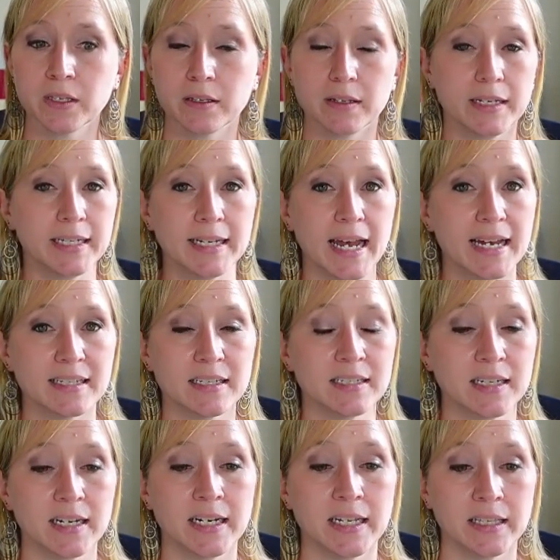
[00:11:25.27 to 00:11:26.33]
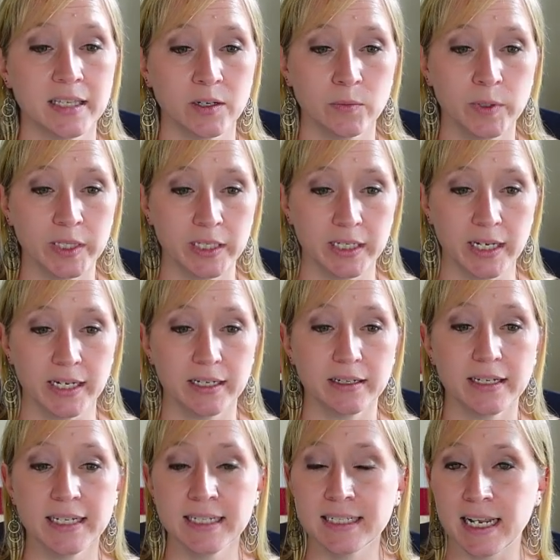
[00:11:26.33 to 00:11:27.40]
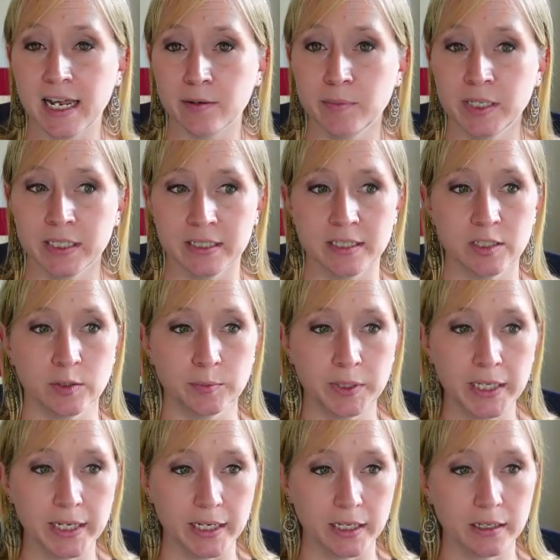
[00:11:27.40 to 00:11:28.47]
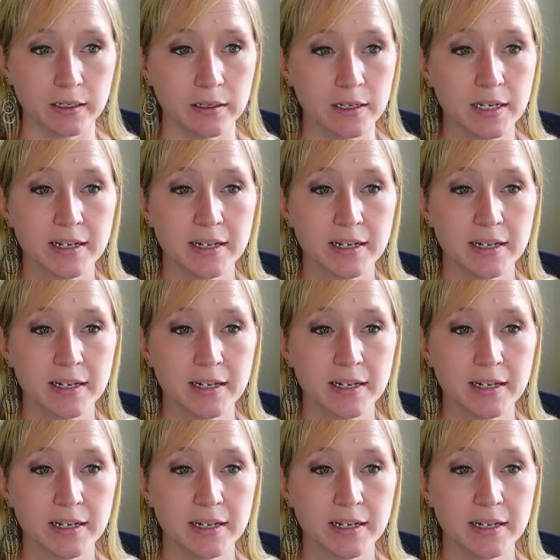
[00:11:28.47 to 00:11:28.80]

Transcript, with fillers: it hasn't done anything with it yet. Is admin is still blank.